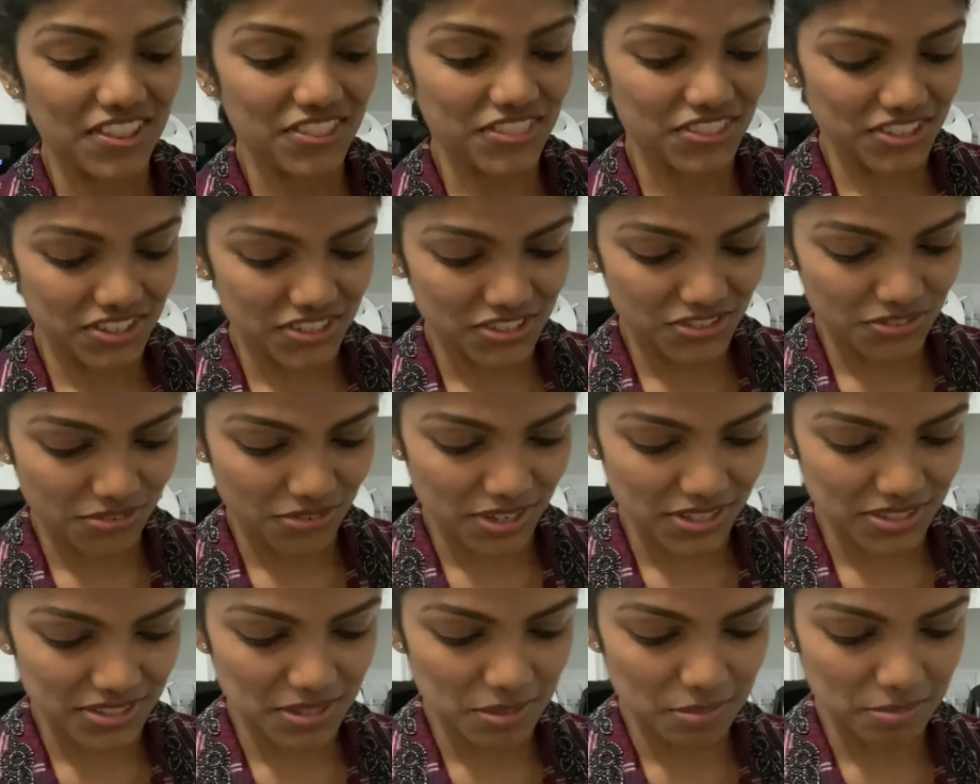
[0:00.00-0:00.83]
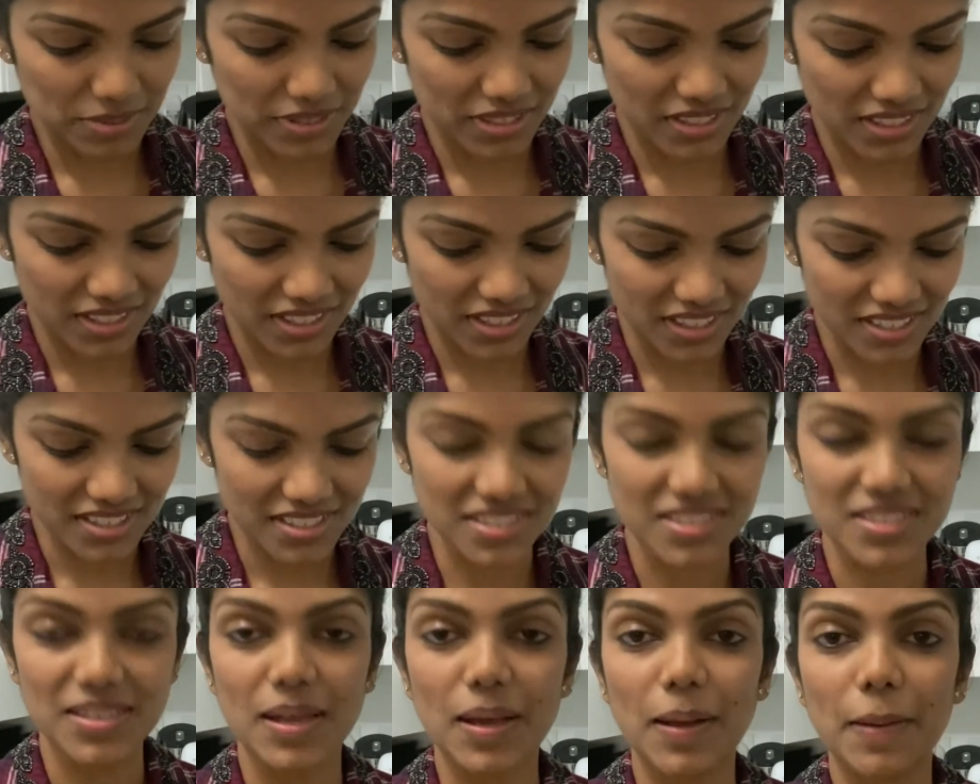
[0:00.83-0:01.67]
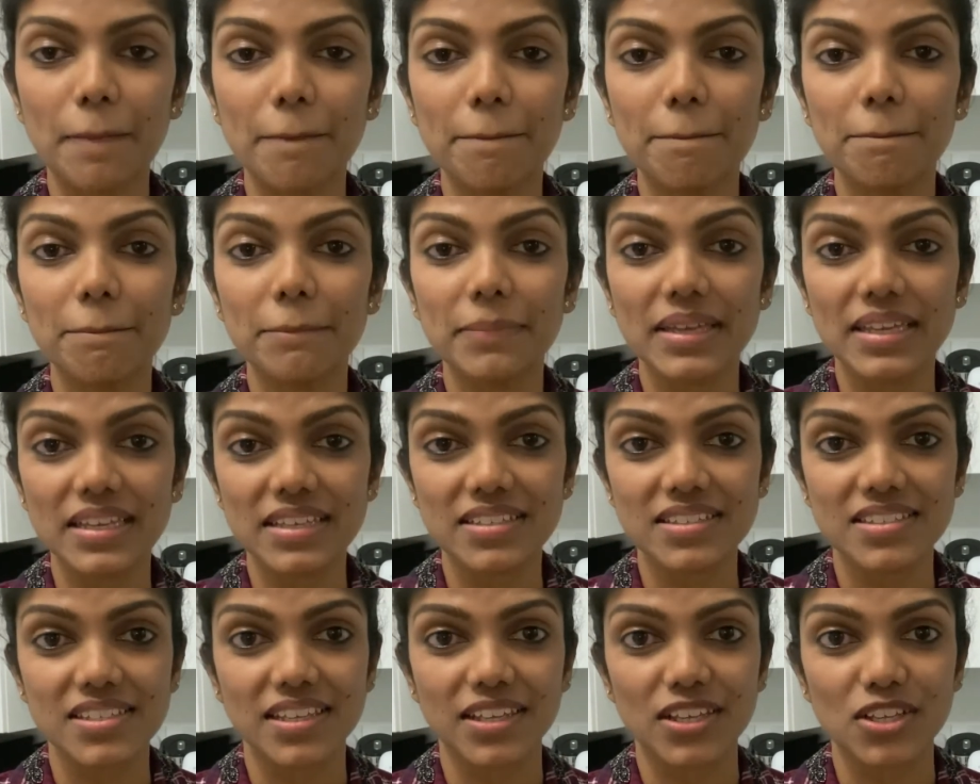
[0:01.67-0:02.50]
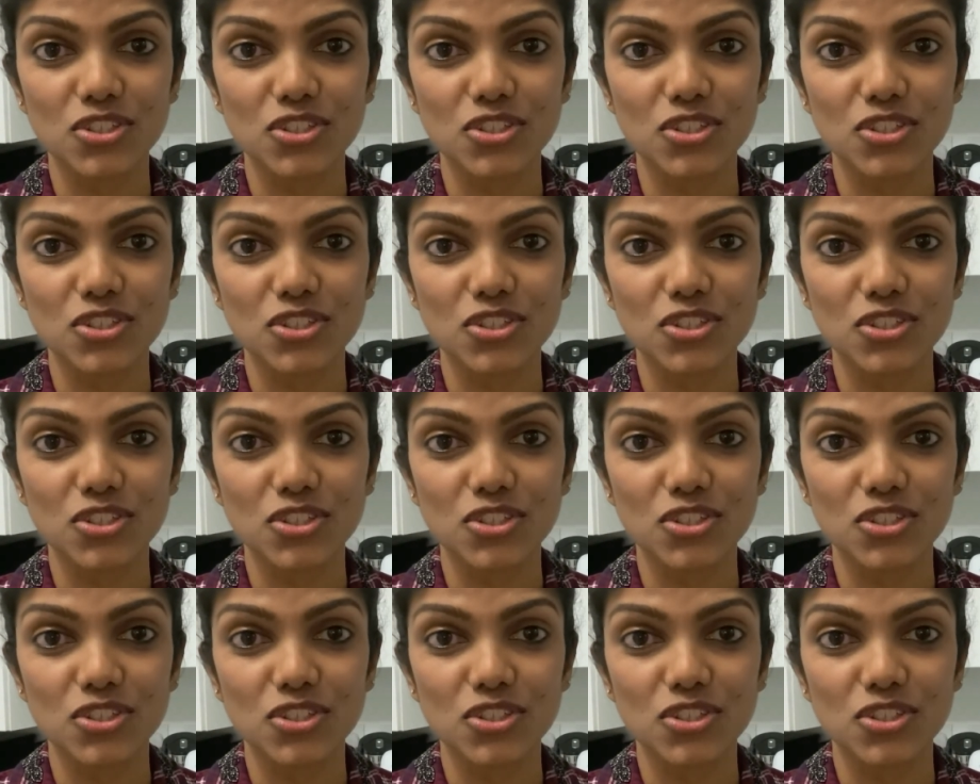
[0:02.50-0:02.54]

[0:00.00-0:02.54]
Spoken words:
This recipe is amazing.